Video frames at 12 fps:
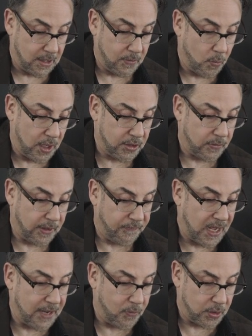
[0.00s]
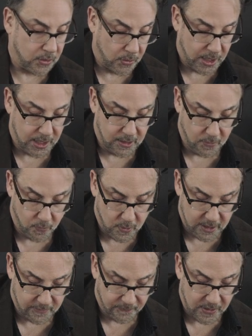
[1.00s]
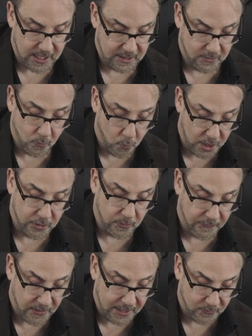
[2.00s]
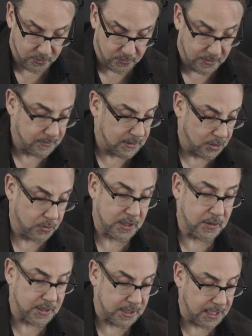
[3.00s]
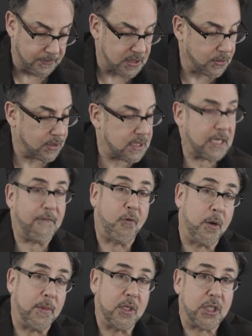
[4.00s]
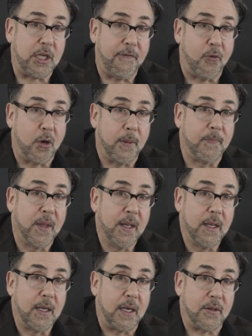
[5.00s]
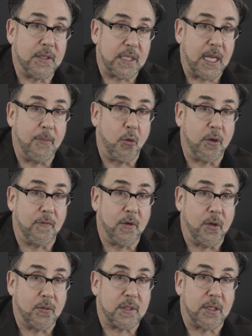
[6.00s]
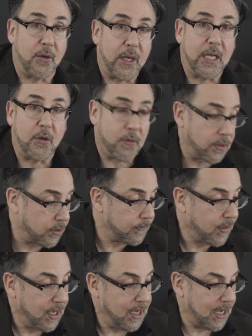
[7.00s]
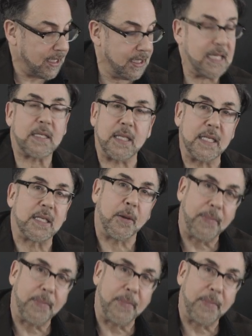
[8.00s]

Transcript: 1, 3, 5, 1, 3, 1, 5, 1, 3, 5, 1, 3. Those are the same. So the C form and the G form are the same order of notes. They're in order. And these things are